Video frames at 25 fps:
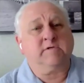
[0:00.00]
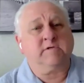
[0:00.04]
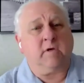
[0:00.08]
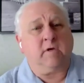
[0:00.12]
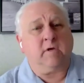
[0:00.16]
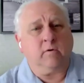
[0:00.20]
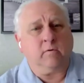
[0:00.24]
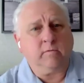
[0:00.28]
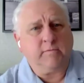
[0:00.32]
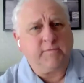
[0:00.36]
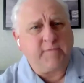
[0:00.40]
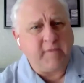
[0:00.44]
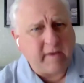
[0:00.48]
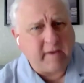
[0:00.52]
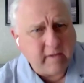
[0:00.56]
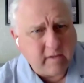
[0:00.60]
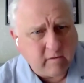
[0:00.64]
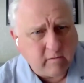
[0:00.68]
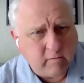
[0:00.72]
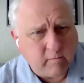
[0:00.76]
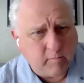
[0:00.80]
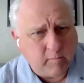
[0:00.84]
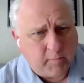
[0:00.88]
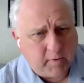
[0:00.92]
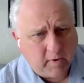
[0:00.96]
So
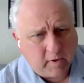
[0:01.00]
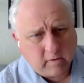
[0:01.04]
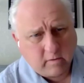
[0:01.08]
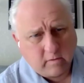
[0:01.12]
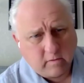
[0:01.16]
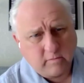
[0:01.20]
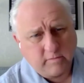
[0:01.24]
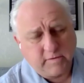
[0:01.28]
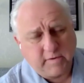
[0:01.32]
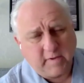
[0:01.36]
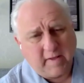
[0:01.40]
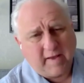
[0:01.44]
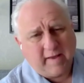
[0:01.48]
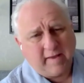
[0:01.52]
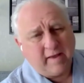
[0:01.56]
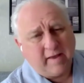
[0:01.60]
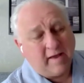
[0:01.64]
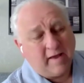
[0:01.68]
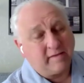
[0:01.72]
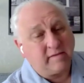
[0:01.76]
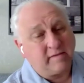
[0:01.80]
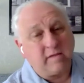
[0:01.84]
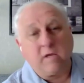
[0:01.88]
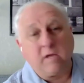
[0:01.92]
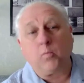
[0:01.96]
thank you both.
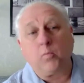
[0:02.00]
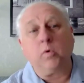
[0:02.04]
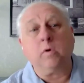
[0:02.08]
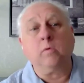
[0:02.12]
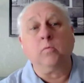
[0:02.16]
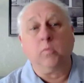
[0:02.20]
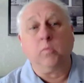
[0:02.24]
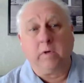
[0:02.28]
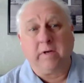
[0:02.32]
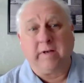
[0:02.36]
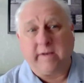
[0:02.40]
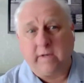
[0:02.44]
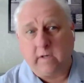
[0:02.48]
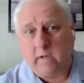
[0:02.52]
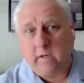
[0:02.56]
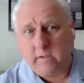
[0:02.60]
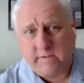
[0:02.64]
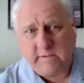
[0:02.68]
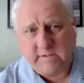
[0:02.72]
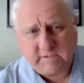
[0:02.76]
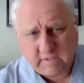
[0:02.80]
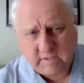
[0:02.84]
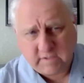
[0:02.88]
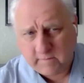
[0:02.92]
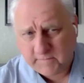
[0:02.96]
I think we're really
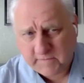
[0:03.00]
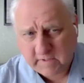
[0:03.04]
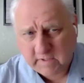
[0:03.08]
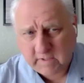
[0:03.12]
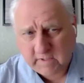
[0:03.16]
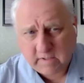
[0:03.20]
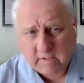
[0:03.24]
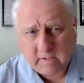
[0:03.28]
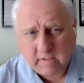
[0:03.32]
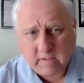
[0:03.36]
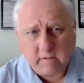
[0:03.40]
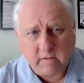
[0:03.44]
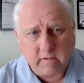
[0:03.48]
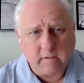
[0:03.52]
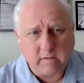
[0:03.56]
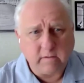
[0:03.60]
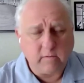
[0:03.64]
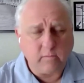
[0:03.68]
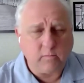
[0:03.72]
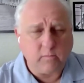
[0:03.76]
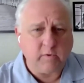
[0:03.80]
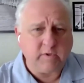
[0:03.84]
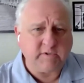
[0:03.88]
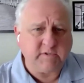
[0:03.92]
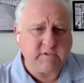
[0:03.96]
onto something
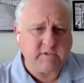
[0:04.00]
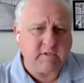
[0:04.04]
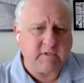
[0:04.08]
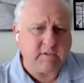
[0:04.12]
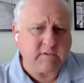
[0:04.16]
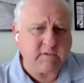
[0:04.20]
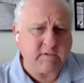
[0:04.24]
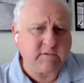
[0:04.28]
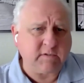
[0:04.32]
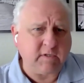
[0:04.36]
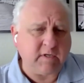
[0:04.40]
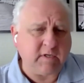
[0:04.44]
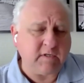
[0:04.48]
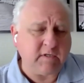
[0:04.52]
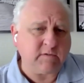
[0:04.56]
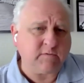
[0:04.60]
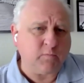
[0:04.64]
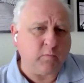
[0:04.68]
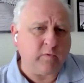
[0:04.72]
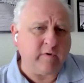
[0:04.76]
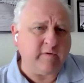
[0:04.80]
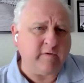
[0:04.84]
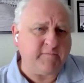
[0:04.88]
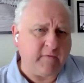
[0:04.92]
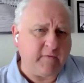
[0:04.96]
here, which is
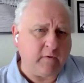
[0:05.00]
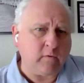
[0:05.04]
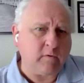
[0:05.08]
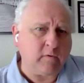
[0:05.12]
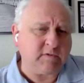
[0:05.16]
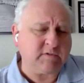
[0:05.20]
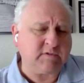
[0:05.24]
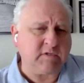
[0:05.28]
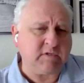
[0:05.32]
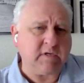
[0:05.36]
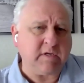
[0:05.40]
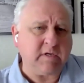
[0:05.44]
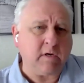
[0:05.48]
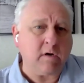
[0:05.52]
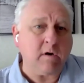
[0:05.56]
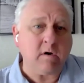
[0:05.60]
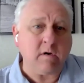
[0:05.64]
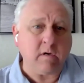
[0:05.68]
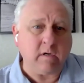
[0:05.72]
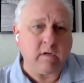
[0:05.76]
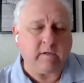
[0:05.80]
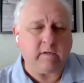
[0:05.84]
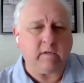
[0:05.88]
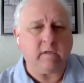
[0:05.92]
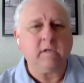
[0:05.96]
refocusing
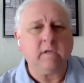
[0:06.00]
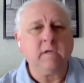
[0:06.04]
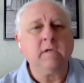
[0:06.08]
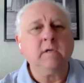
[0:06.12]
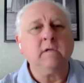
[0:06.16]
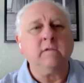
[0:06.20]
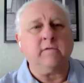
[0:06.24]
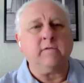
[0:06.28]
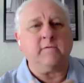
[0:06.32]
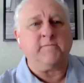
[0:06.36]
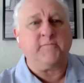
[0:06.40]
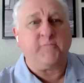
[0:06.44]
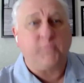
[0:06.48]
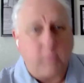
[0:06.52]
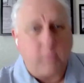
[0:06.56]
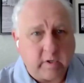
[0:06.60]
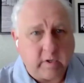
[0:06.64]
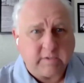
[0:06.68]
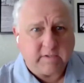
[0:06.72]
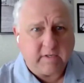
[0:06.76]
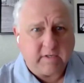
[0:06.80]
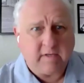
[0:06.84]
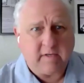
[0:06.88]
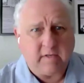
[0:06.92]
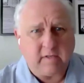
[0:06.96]
on the
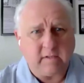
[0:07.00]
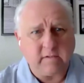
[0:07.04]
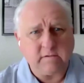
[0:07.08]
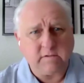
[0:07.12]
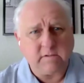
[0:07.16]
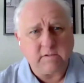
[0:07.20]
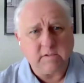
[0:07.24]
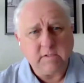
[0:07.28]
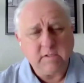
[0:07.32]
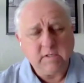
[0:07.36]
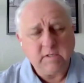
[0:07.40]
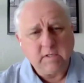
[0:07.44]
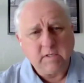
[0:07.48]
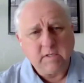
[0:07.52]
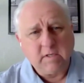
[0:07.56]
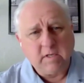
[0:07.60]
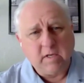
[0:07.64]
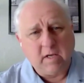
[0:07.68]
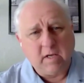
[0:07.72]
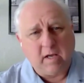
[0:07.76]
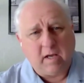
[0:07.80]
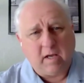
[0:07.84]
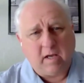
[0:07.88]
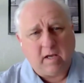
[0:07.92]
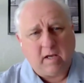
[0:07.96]
front end
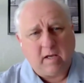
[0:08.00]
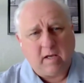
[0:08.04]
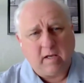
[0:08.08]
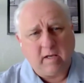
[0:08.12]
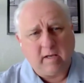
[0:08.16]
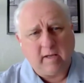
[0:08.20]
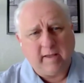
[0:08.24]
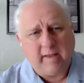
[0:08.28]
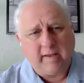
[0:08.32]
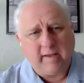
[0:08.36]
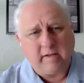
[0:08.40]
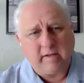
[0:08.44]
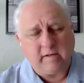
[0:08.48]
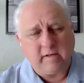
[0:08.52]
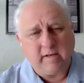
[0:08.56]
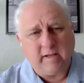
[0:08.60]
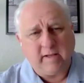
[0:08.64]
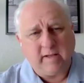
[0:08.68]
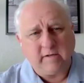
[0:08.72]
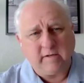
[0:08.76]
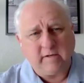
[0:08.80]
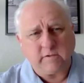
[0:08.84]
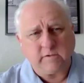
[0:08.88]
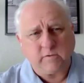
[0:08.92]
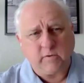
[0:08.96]

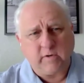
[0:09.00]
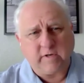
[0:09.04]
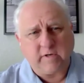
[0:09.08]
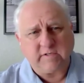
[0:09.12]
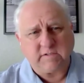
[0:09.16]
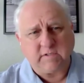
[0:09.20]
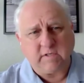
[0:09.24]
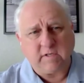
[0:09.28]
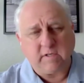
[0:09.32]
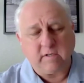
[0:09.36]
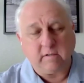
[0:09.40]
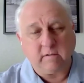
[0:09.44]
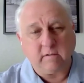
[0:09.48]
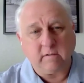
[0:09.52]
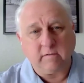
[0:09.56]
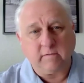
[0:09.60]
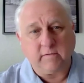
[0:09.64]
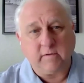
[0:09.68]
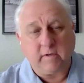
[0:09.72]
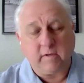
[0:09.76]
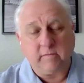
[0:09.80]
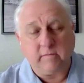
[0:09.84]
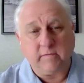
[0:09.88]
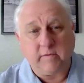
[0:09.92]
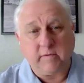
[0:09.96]
and addressing
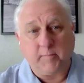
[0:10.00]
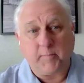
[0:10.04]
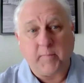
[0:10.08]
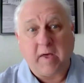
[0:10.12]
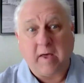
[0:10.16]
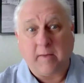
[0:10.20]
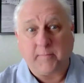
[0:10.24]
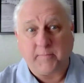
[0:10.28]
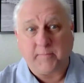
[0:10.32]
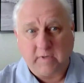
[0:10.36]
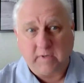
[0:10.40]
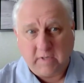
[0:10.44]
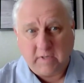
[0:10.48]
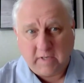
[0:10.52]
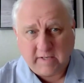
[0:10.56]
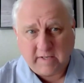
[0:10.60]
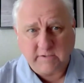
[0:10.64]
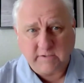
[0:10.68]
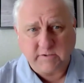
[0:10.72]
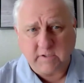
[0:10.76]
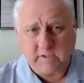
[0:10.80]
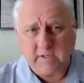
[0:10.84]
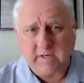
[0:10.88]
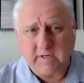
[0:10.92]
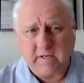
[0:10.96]
the
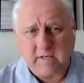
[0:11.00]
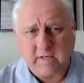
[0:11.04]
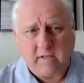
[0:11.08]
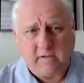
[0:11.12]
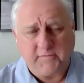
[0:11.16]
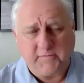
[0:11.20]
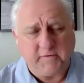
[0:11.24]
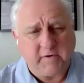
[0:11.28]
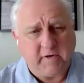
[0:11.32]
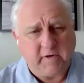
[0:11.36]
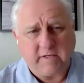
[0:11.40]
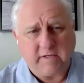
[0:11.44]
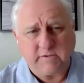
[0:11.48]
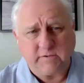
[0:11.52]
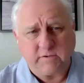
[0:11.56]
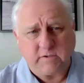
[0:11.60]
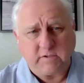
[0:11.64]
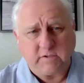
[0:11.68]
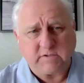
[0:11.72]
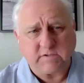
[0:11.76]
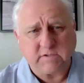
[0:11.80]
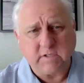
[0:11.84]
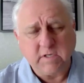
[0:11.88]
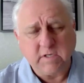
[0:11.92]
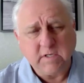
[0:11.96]
population health, not
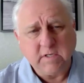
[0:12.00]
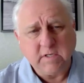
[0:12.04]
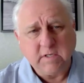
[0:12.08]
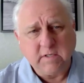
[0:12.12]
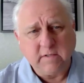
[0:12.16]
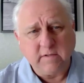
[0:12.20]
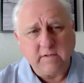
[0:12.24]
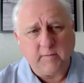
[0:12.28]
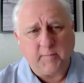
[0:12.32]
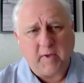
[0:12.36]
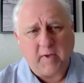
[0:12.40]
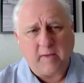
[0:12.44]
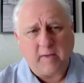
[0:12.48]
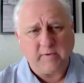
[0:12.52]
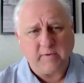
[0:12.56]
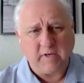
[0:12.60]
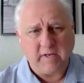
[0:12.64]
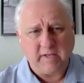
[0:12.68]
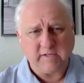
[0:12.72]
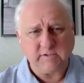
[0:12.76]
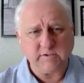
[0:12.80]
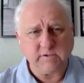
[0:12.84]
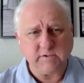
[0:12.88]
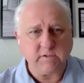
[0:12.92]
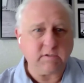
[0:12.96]
just the
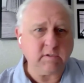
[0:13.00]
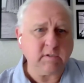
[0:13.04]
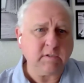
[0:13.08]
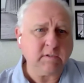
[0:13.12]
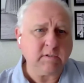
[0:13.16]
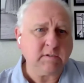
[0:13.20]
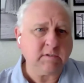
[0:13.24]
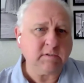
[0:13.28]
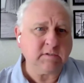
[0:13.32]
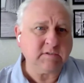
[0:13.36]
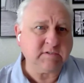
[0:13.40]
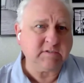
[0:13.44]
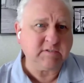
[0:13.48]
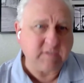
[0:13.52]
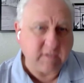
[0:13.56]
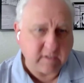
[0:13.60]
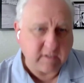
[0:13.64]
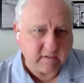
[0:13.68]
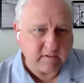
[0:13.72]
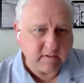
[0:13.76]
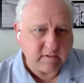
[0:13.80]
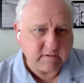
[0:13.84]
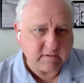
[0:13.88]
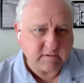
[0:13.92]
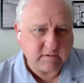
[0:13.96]
population
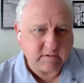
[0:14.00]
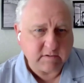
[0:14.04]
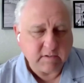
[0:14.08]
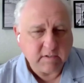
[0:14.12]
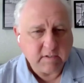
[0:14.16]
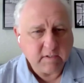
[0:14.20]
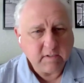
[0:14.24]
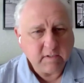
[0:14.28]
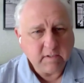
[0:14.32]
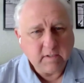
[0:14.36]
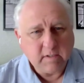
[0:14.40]
sickness